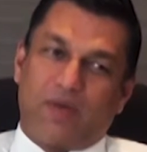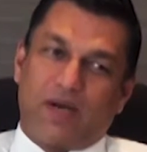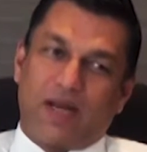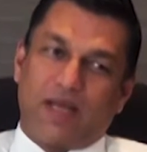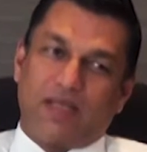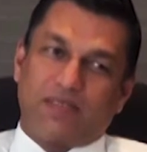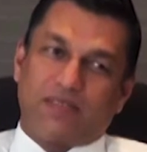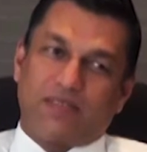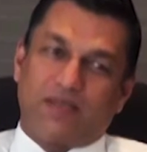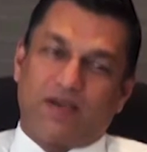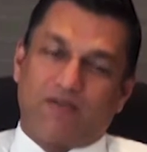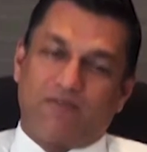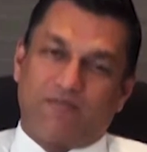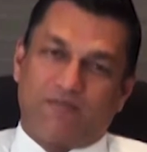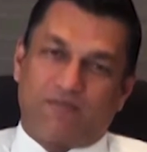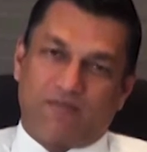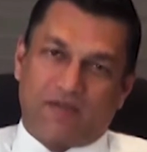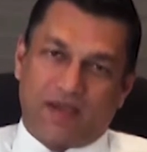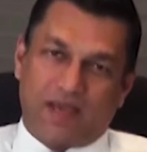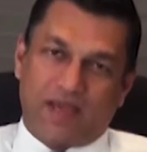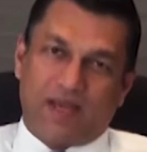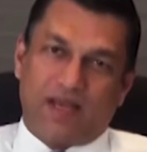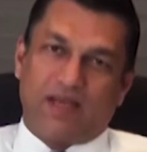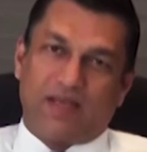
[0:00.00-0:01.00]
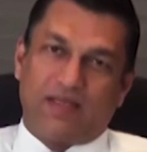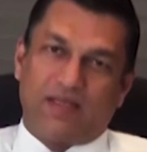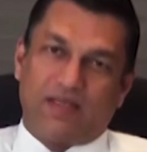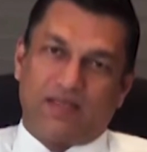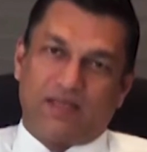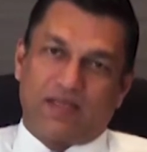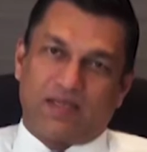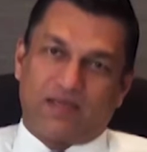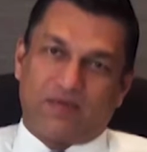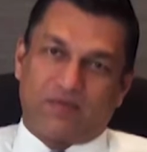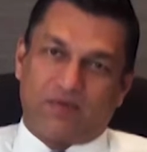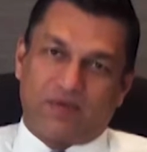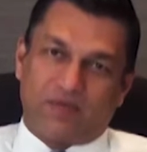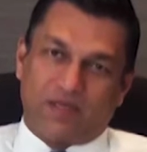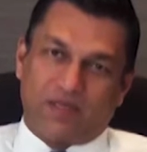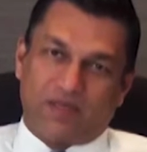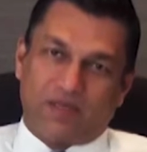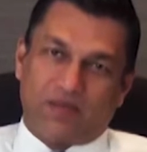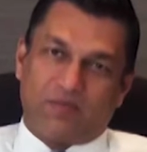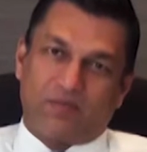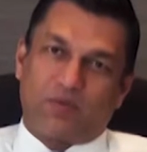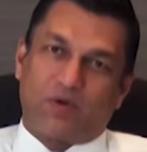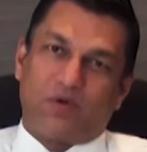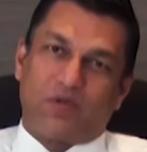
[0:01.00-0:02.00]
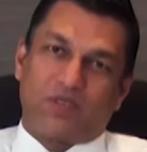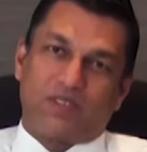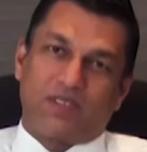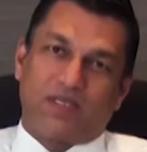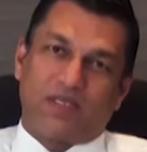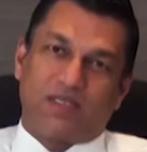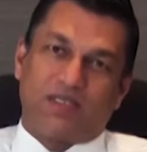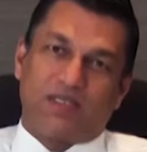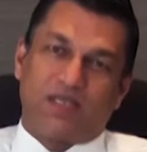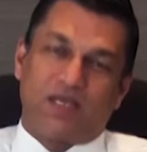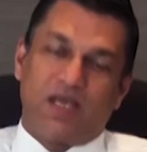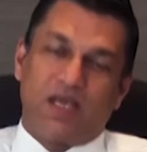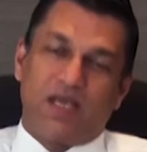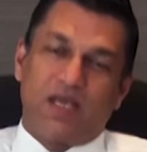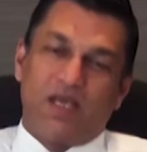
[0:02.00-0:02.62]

brands have failed in the in the process,